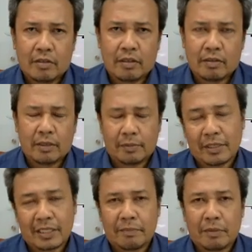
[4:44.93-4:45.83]

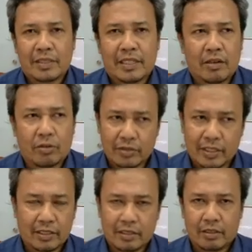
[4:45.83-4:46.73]
because some people say, oh,
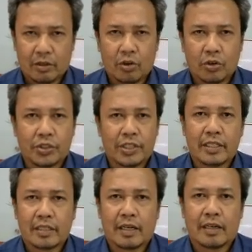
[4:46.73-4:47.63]
these
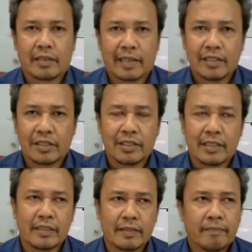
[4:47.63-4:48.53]
oncogenes are cancer genes.